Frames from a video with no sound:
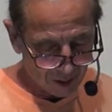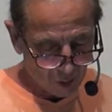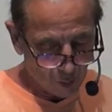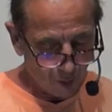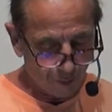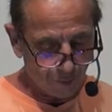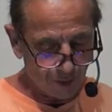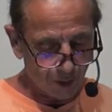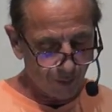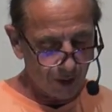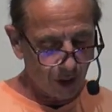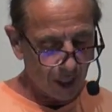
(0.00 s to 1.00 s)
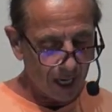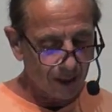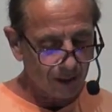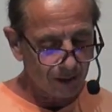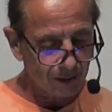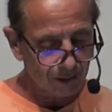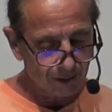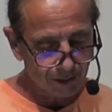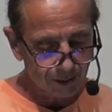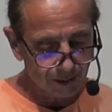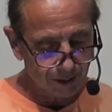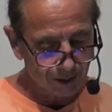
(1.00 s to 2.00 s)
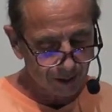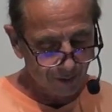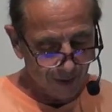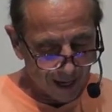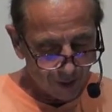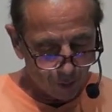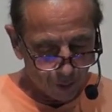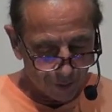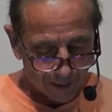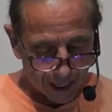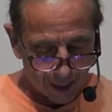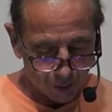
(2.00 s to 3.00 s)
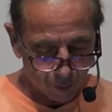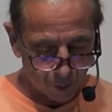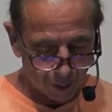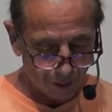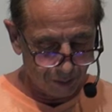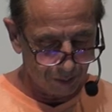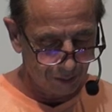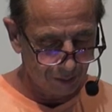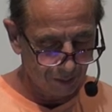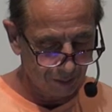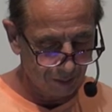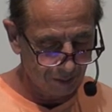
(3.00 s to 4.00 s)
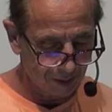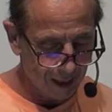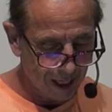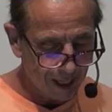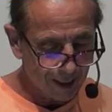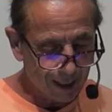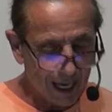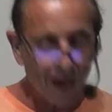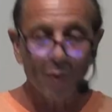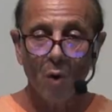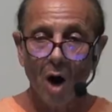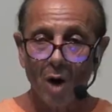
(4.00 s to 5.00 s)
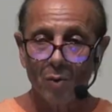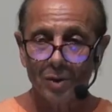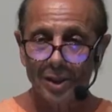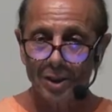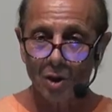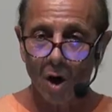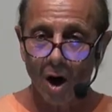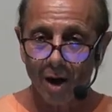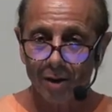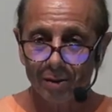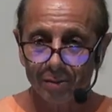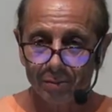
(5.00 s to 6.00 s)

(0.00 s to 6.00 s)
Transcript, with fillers: Willfully rejects divine order of God's word. Can't walk what they talk.